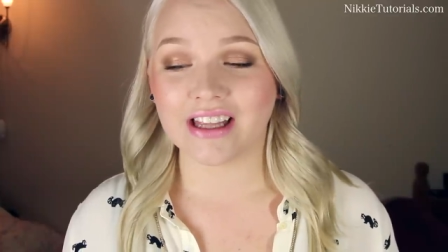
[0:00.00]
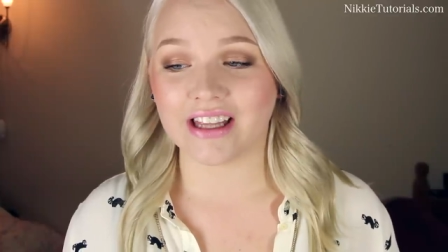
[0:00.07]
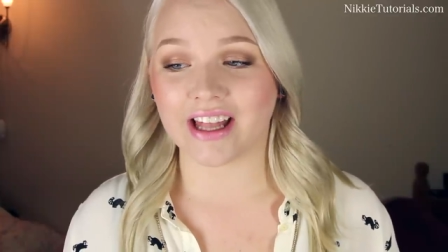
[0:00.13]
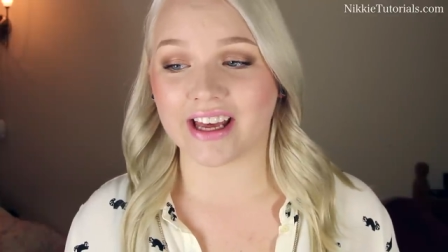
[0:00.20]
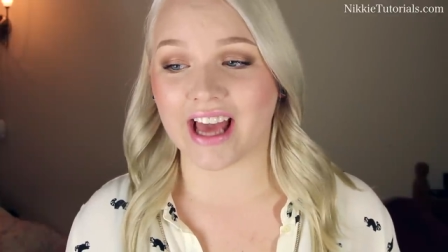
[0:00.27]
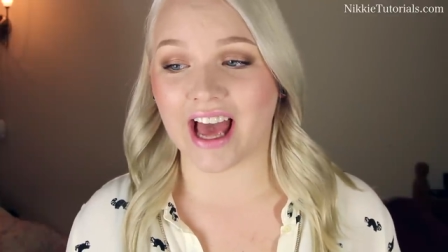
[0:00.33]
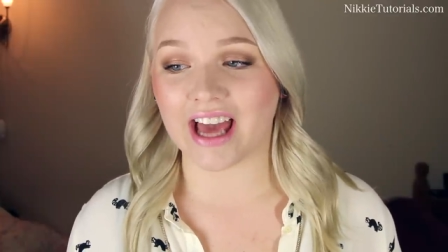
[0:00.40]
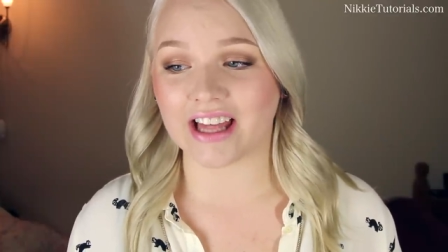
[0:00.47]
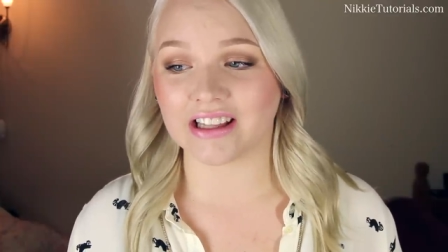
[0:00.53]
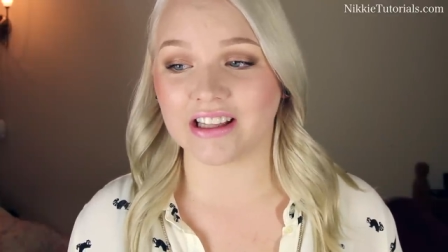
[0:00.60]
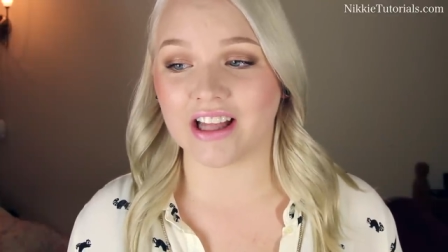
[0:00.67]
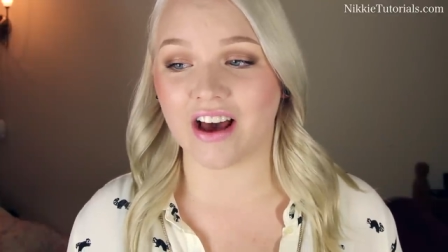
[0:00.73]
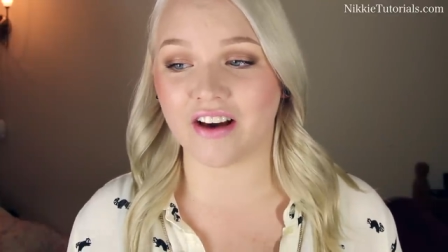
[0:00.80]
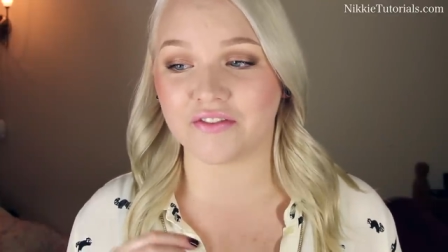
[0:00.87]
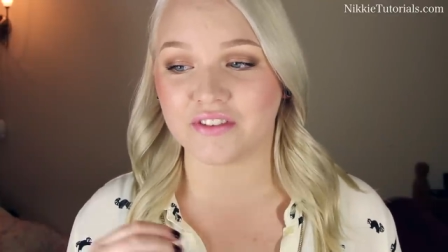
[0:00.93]
Like I
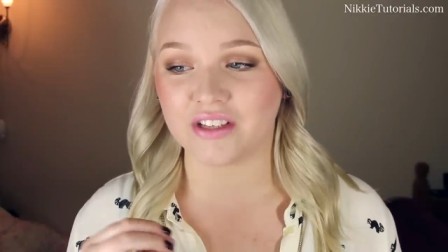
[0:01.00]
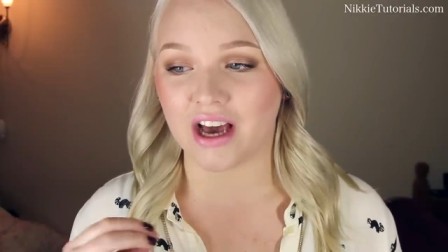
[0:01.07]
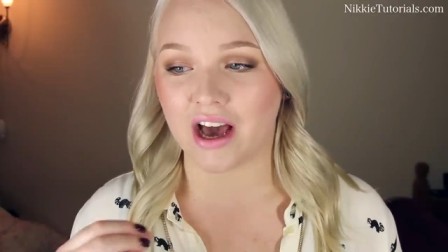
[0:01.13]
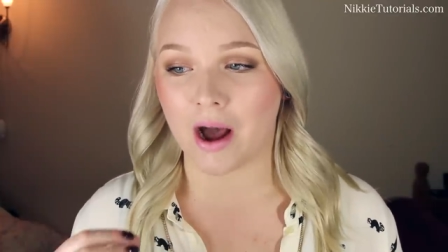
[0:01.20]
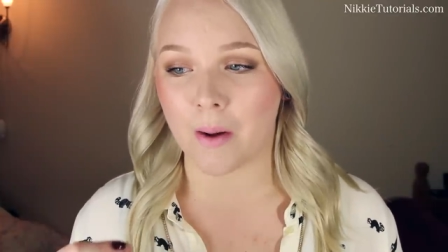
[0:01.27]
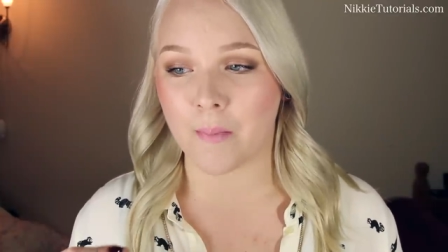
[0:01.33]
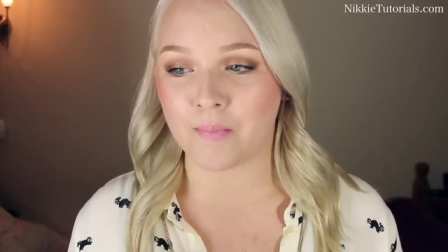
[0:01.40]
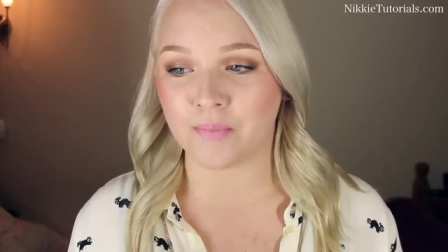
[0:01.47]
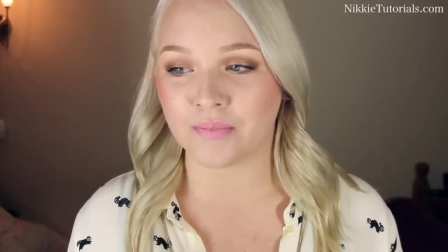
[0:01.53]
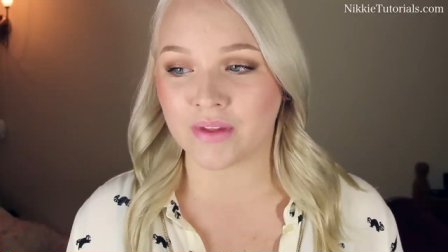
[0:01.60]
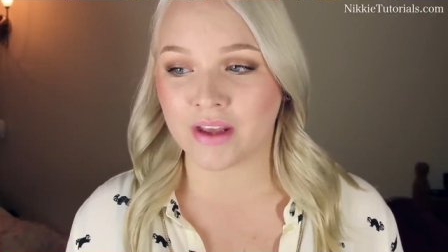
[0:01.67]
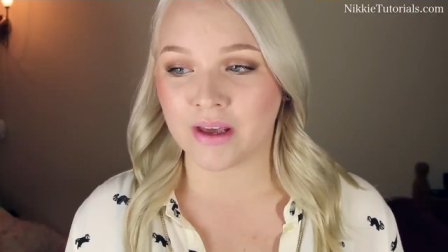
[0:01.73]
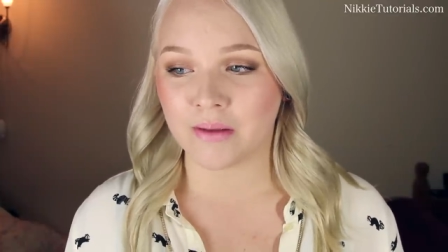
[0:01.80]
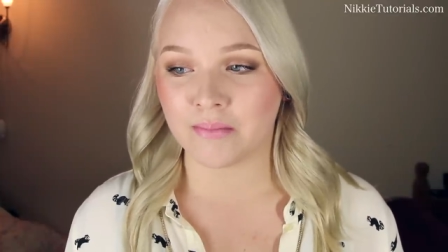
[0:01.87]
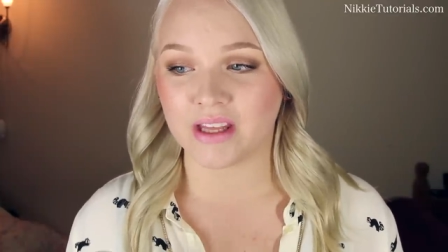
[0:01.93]
loved um,
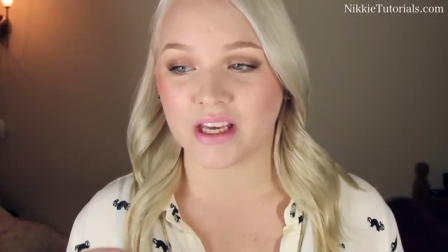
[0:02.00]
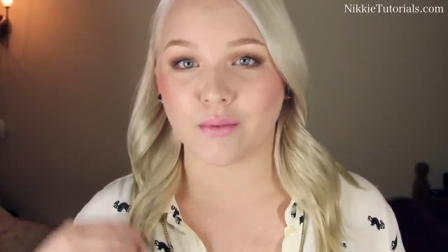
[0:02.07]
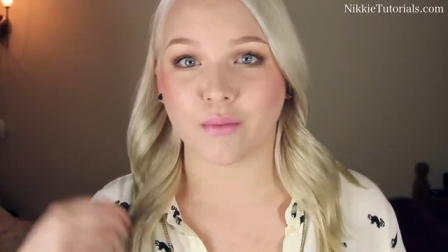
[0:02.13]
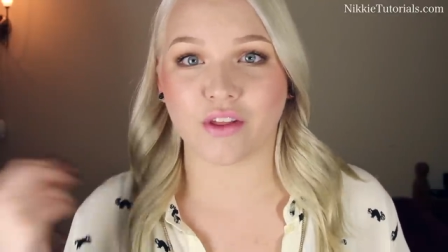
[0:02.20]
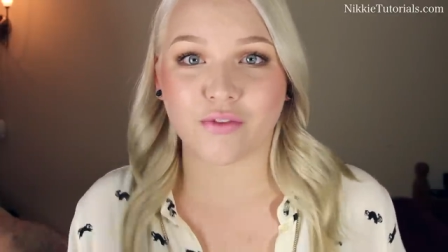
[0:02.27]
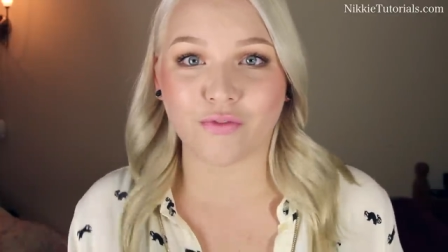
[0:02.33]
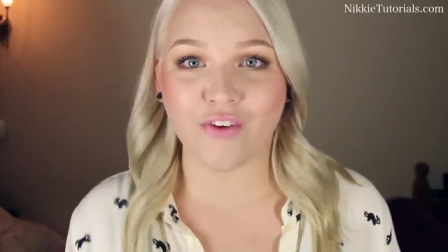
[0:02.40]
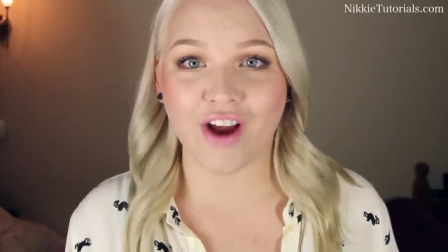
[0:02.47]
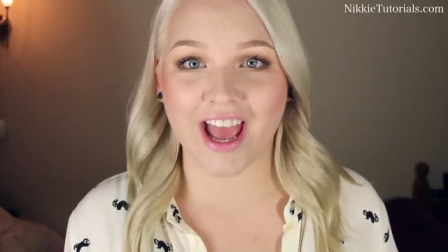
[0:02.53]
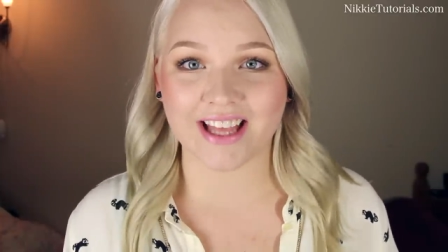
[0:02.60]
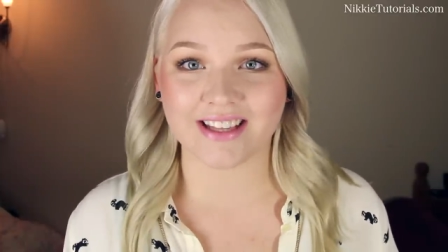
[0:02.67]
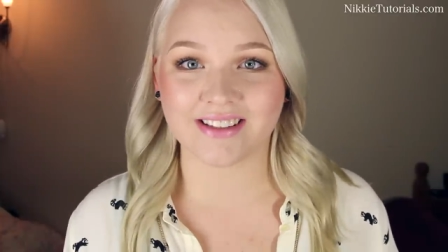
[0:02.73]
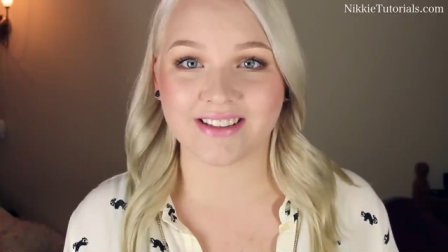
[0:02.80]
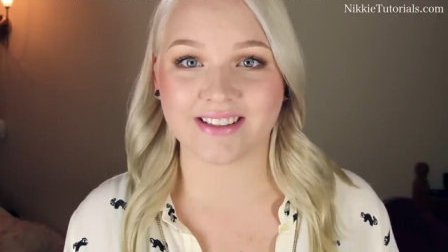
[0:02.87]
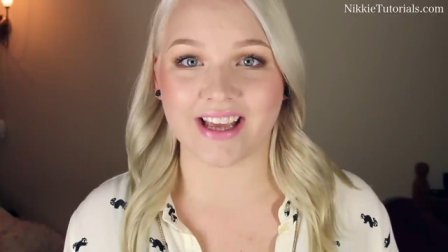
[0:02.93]
being with
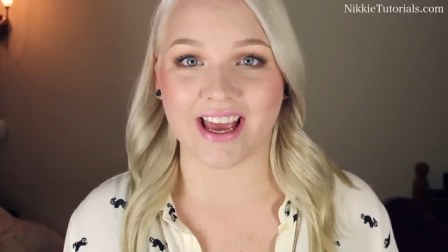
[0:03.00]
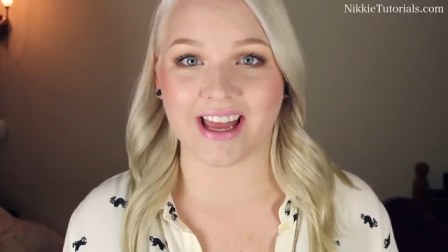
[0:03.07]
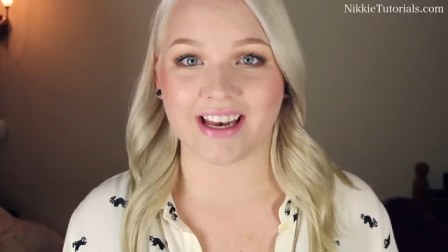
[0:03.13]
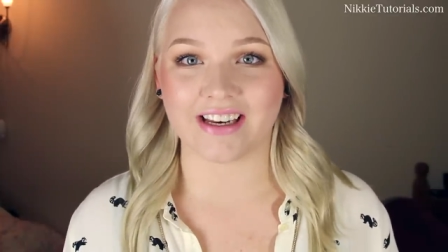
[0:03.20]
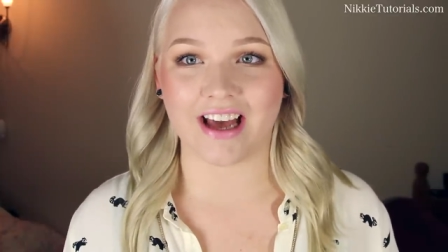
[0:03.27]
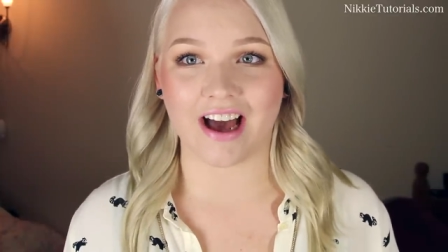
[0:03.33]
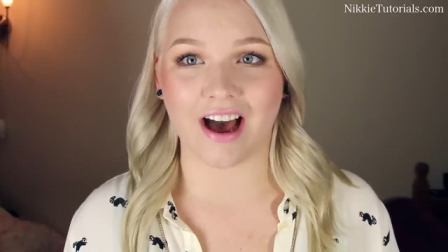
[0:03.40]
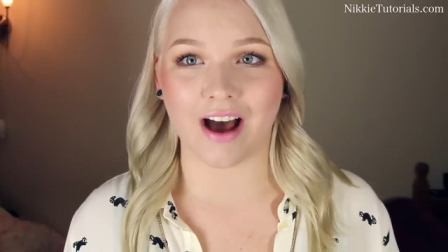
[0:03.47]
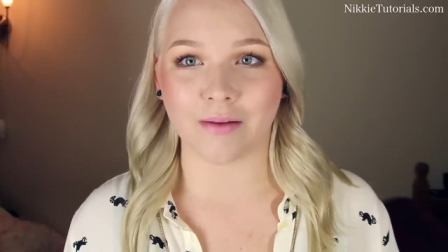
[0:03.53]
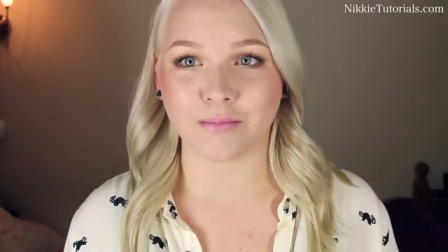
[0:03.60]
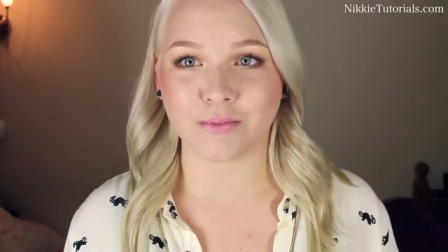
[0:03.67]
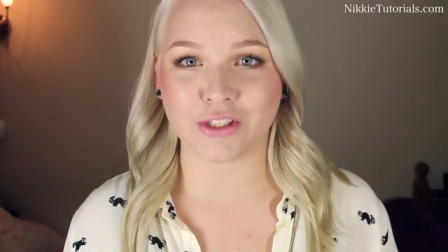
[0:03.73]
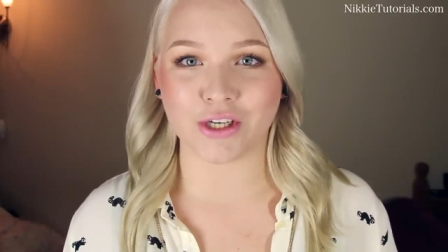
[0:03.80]
friends and um,